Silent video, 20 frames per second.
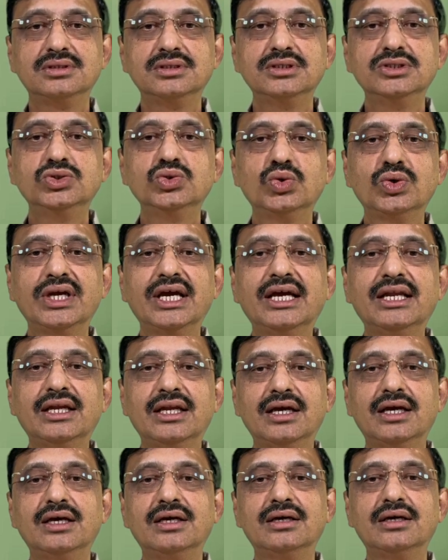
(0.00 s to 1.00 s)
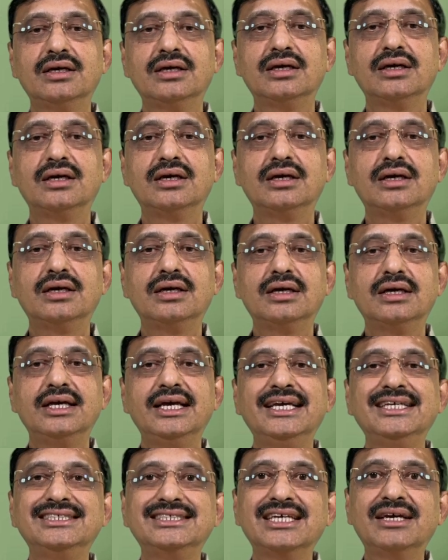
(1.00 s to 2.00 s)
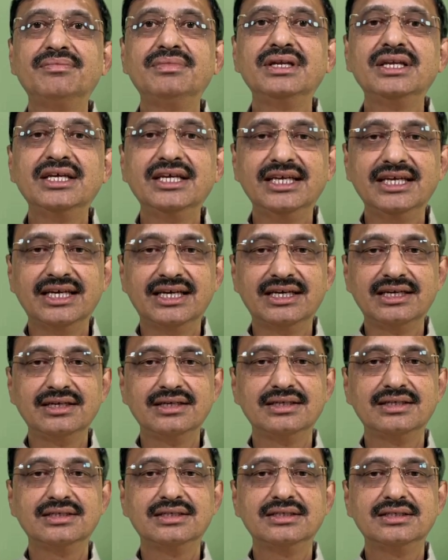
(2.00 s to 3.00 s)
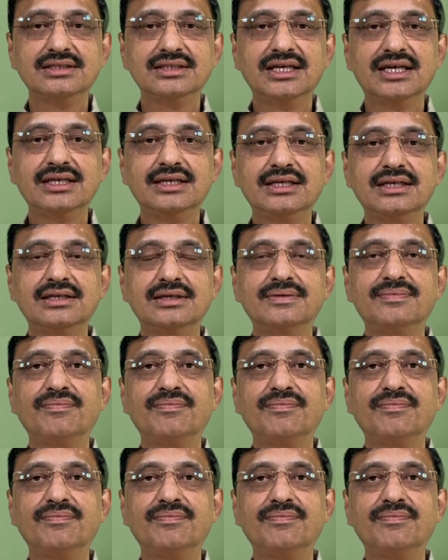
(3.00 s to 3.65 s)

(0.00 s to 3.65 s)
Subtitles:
you can examine here that